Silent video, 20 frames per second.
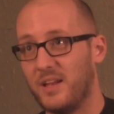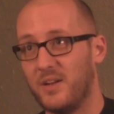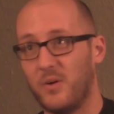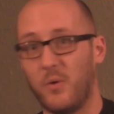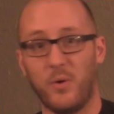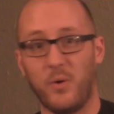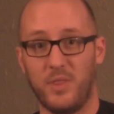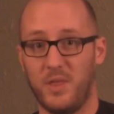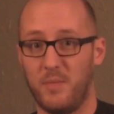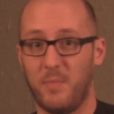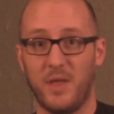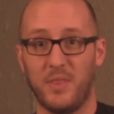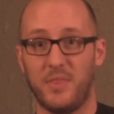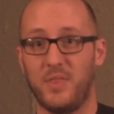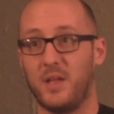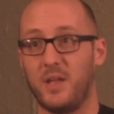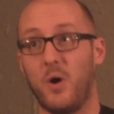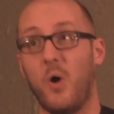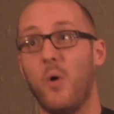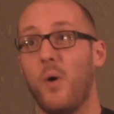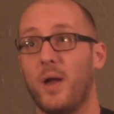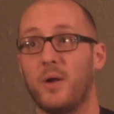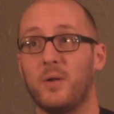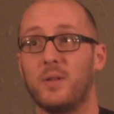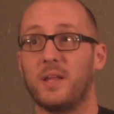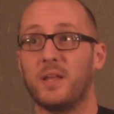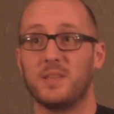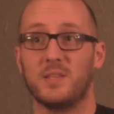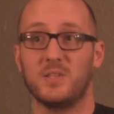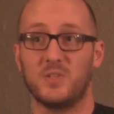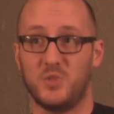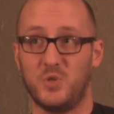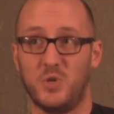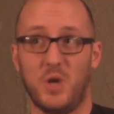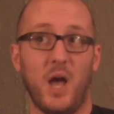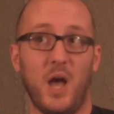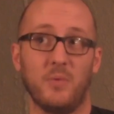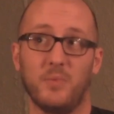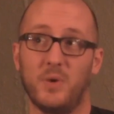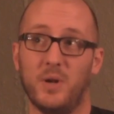or they might think, oh, I don't like this
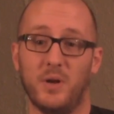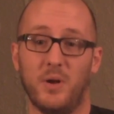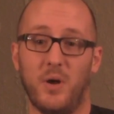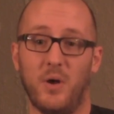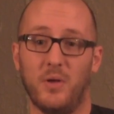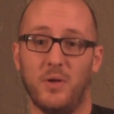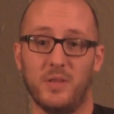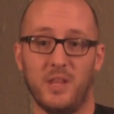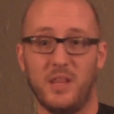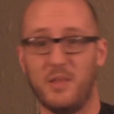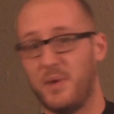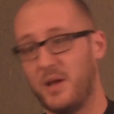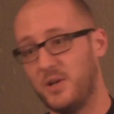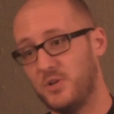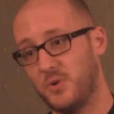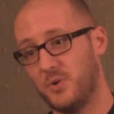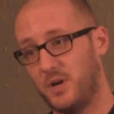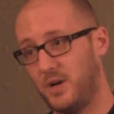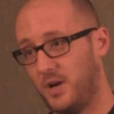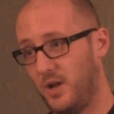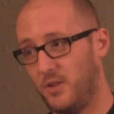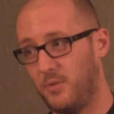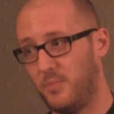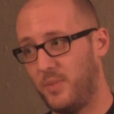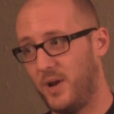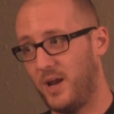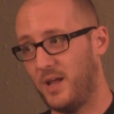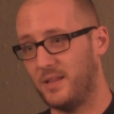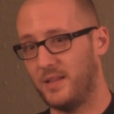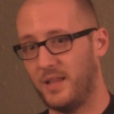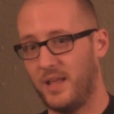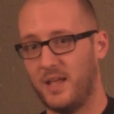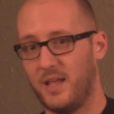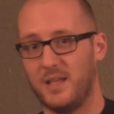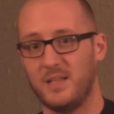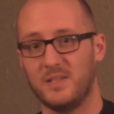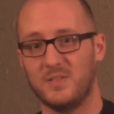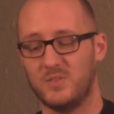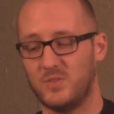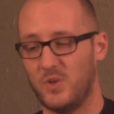genre at all, and then they might join another band.
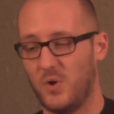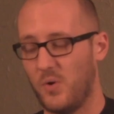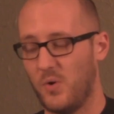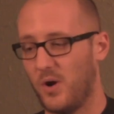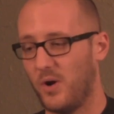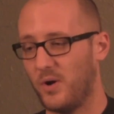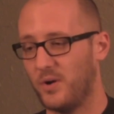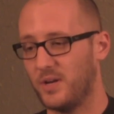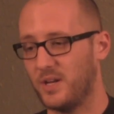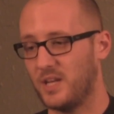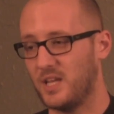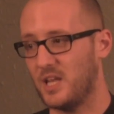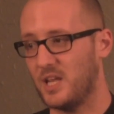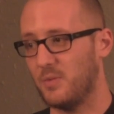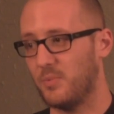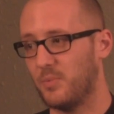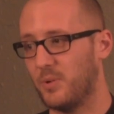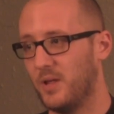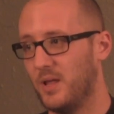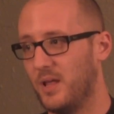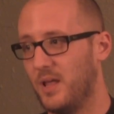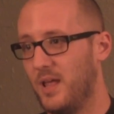It's so hard to keep.